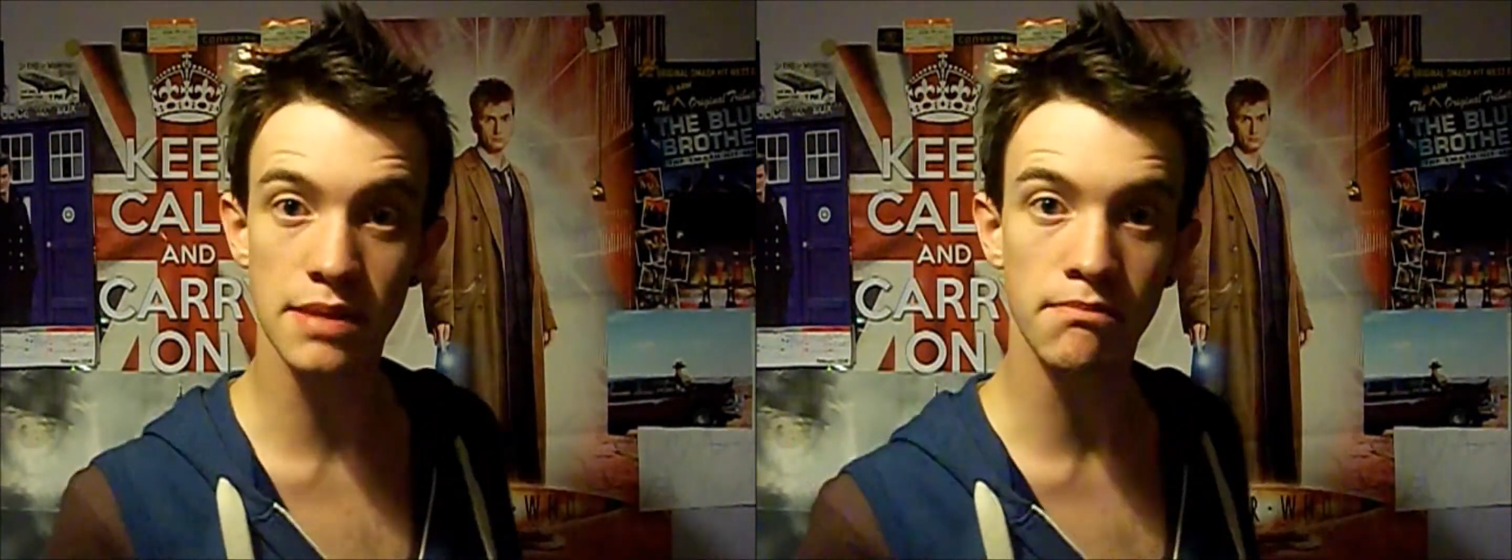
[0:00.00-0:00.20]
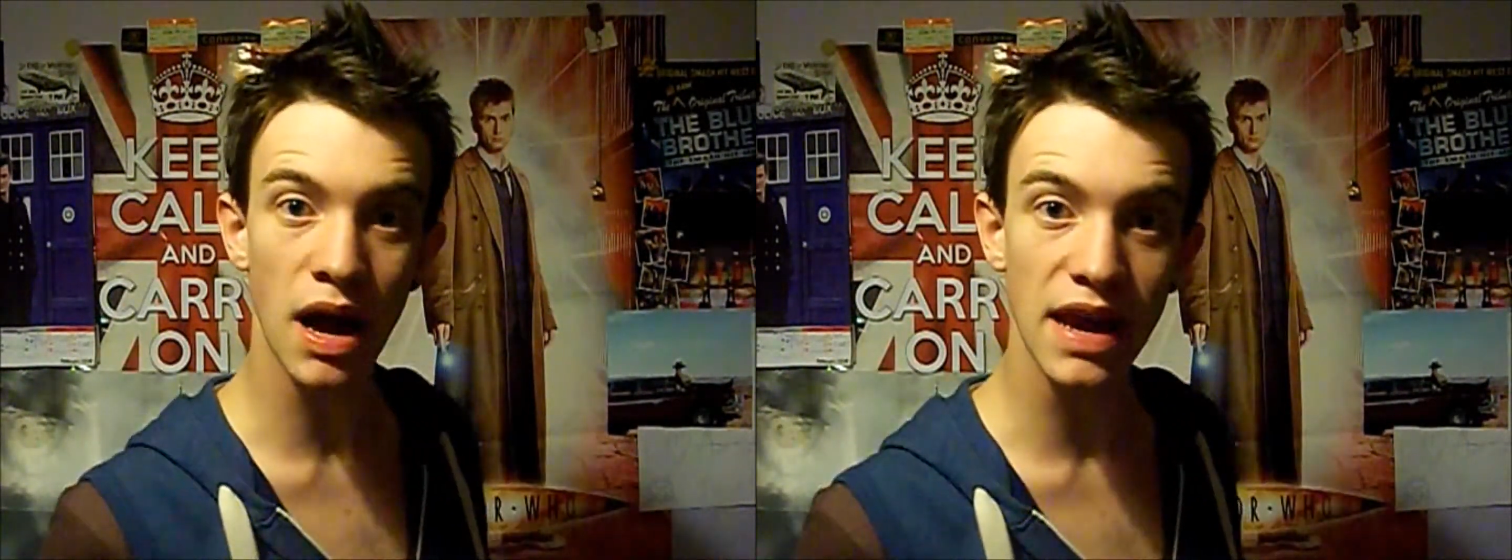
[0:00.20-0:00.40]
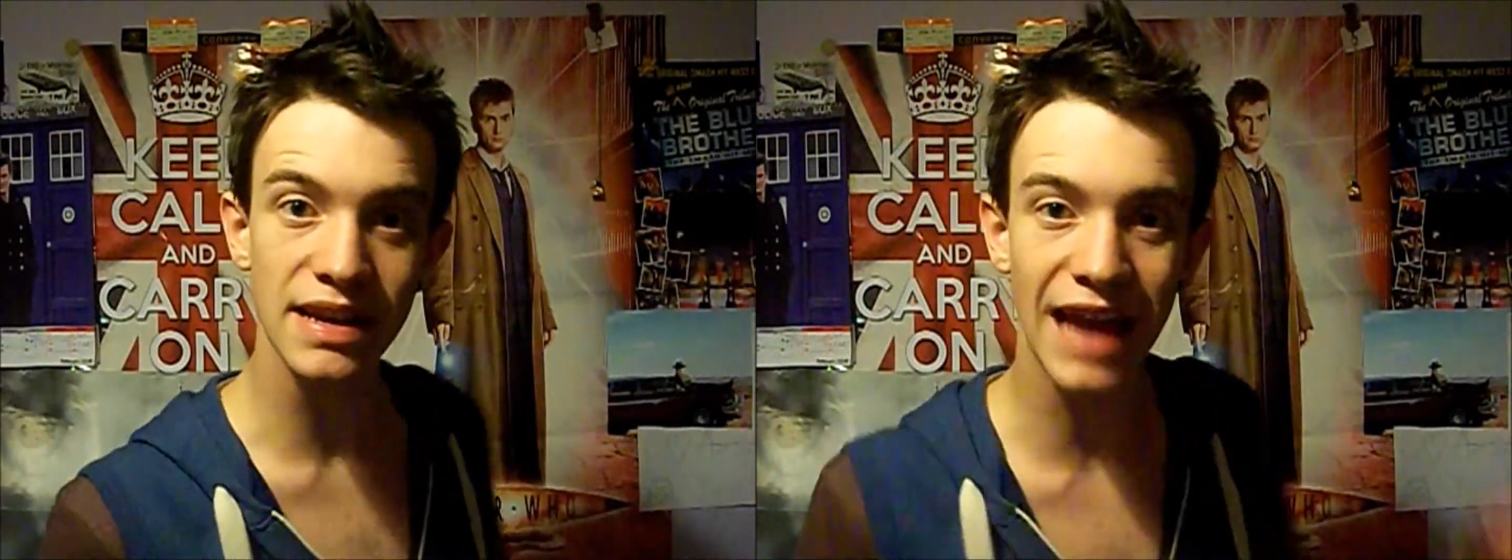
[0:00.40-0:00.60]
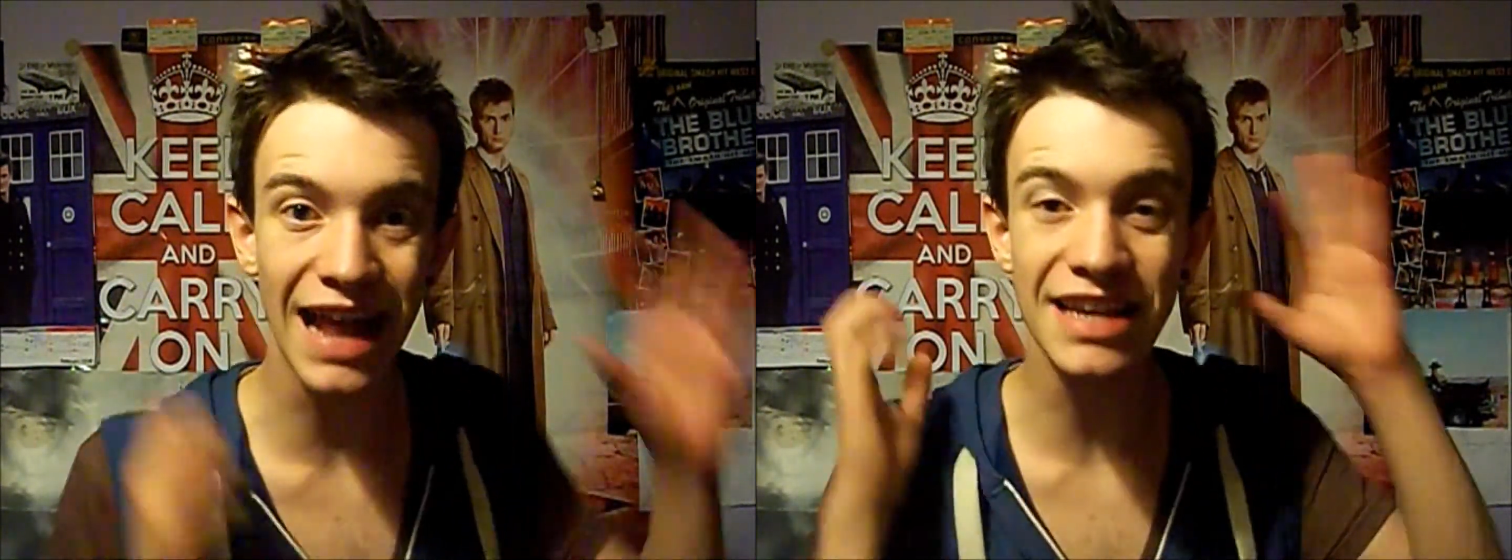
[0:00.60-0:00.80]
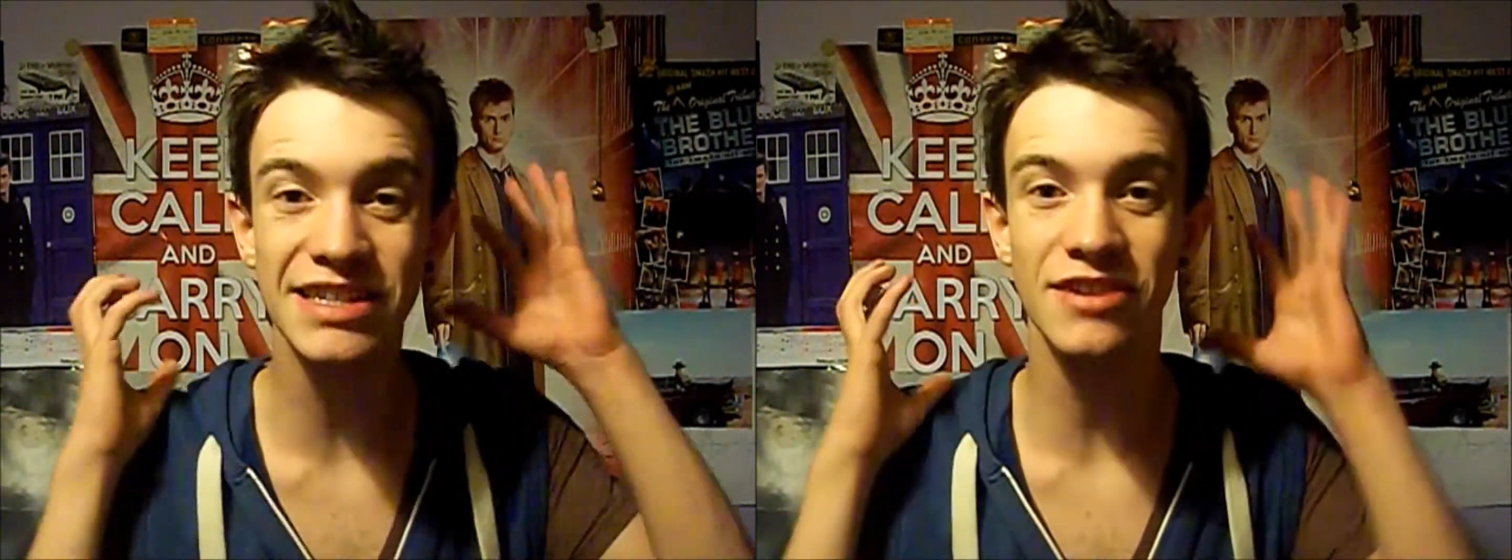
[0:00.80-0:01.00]
The Mayan
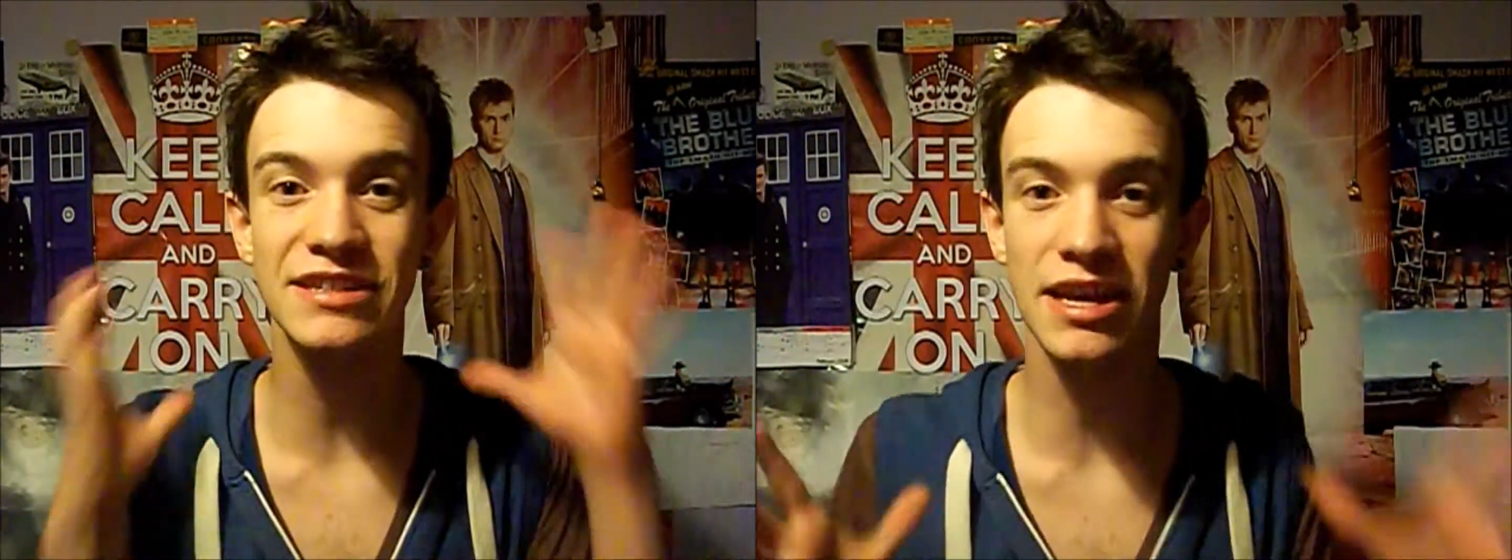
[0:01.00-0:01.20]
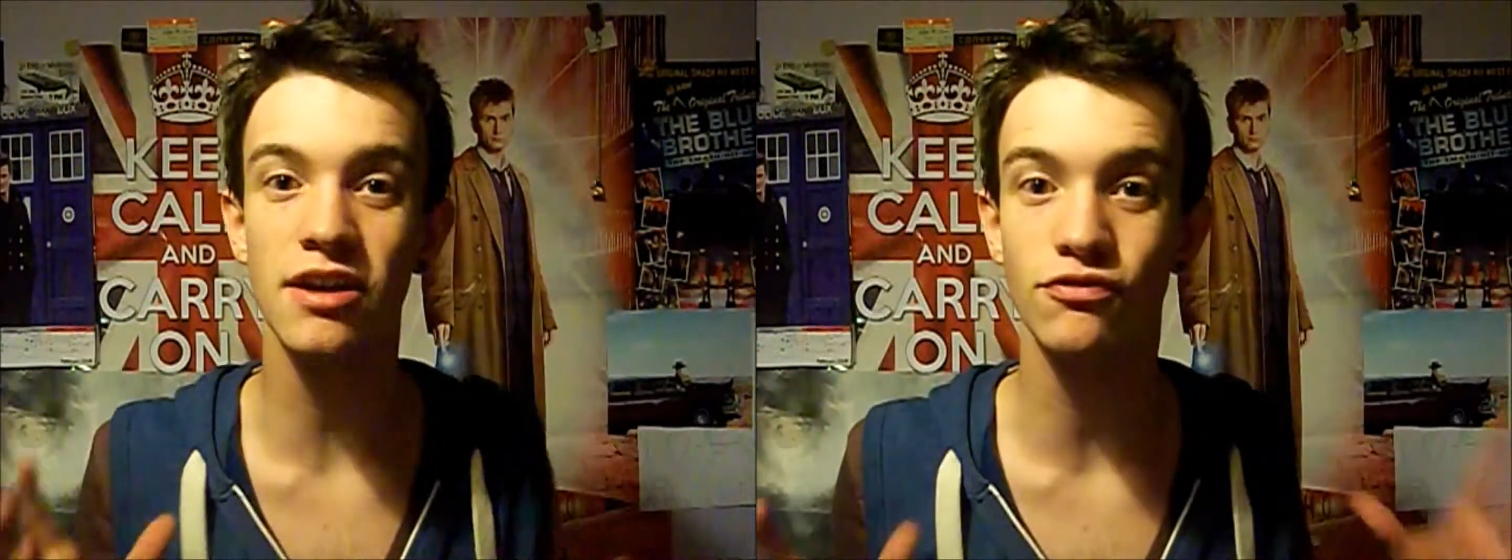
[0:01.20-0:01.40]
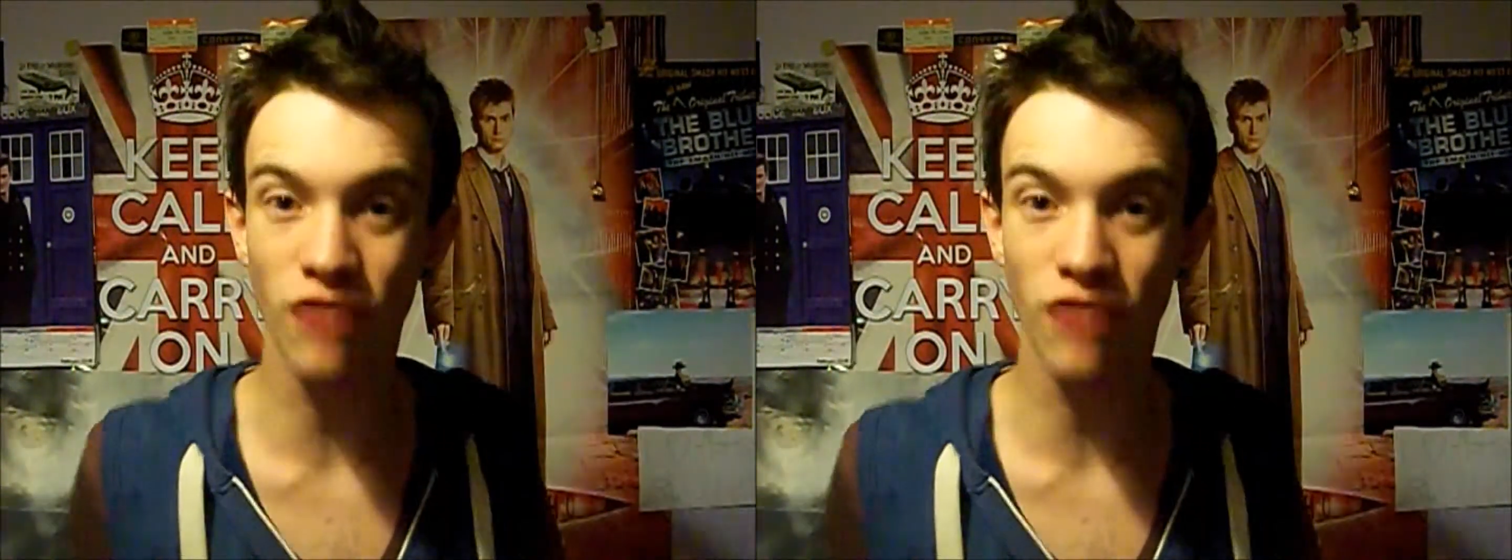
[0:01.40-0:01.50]
calendar is going to